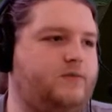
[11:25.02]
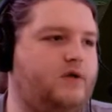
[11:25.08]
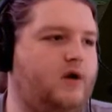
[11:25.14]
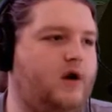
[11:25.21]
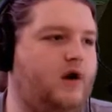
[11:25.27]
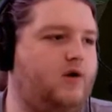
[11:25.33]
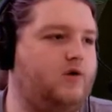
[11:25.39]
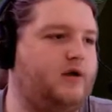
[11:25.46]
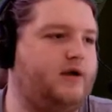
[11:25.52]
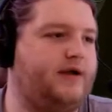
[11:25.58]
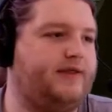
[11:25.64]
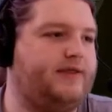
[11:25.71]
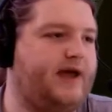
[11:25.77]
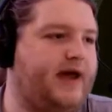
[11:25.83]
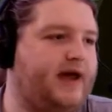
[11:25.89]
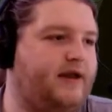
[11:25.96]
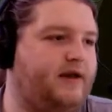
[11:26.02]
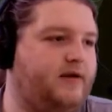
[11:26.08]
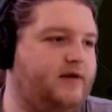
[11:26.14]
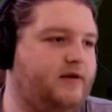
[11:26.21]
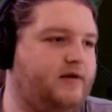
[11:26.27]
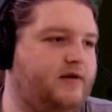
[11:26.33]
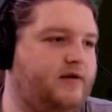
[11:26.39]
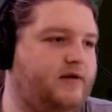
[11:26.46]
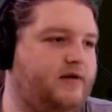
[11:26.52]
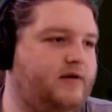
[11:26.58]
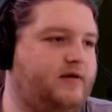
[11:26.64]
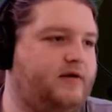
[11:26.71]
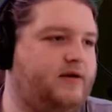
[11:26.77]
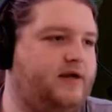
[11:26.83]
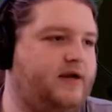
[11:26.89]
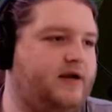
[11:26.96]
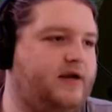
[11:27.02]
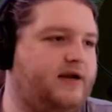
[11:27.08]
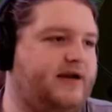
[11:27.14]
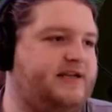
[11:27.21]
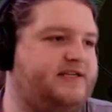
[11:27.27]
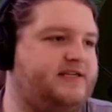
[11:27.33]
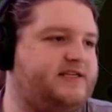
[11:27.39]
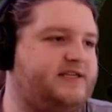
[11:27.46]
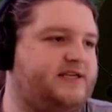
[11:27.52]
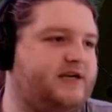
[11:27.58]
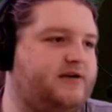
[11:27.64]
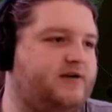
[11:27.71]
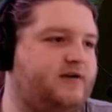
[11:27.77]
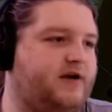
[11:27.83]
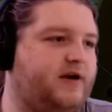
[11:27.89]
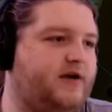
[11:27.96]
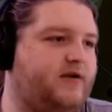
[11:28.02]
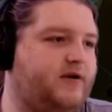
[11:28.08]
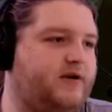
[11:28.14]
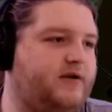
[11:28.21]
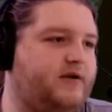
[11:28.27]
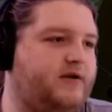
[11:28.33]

Oh, look at that. Get a nice sear going.